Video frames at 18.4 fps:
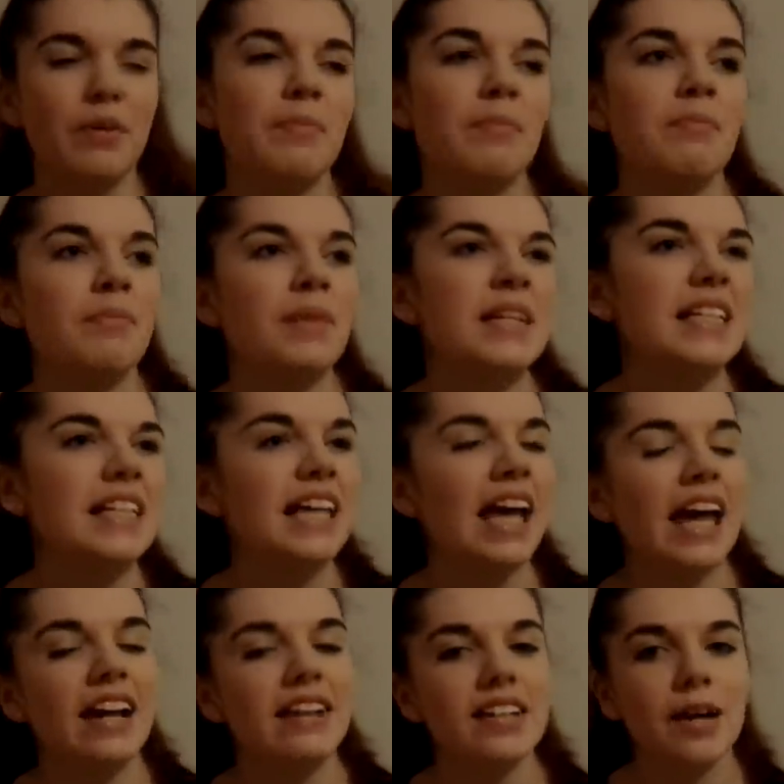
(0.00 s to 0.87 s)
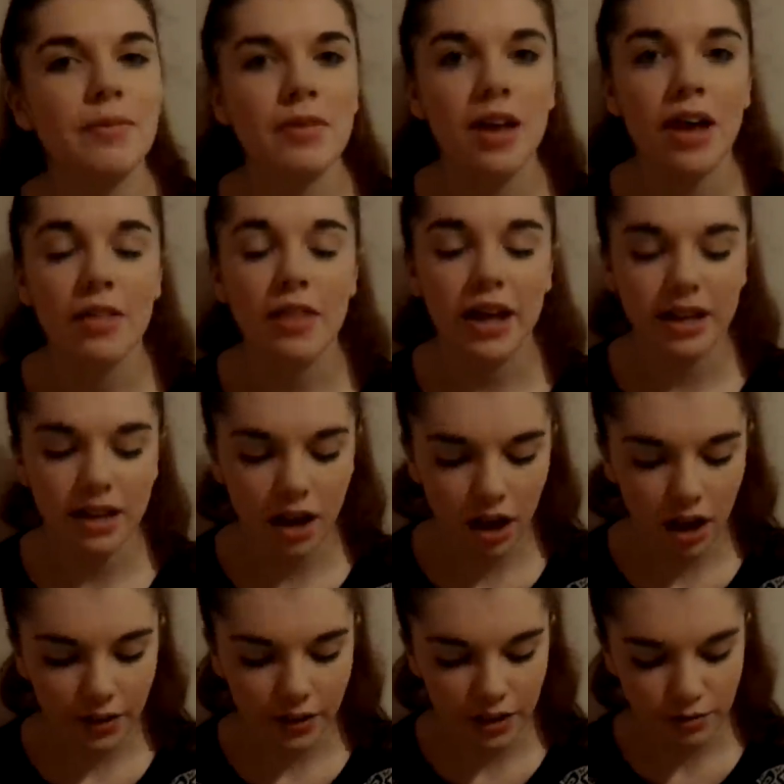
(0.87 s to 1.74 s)
basically any time of year that I
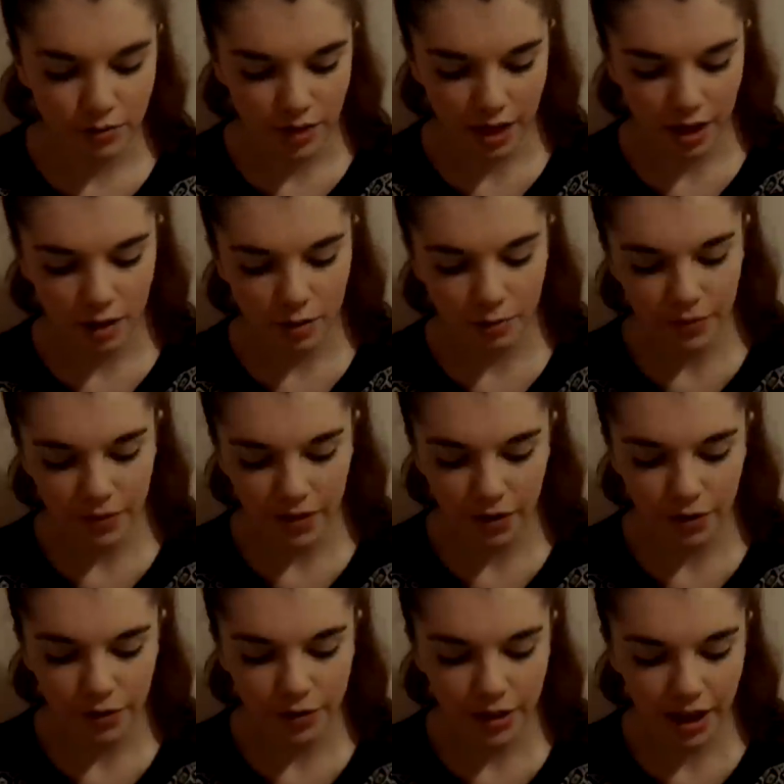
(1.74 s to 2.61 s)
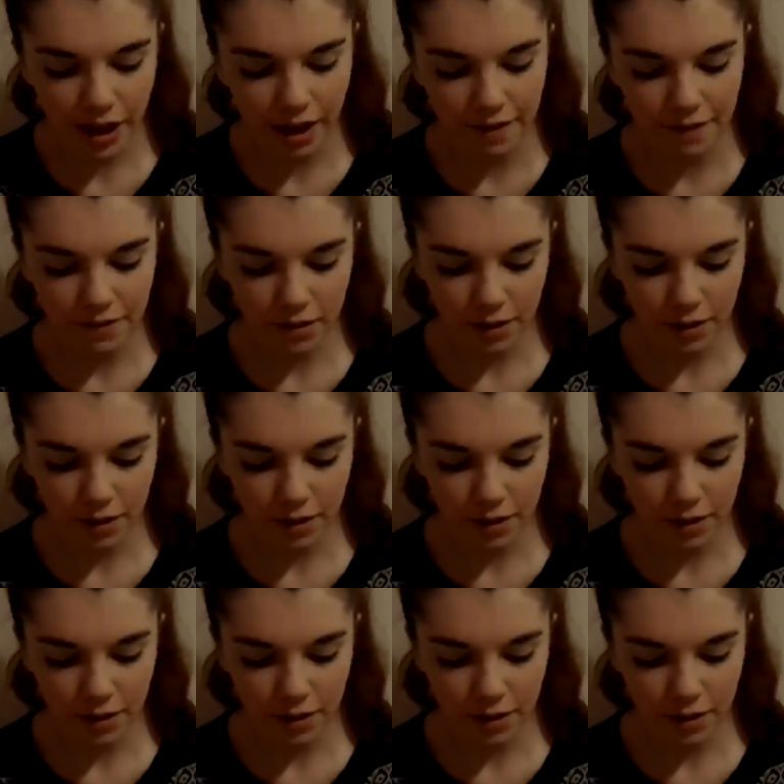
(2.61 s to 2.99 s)
can't live without, but they only had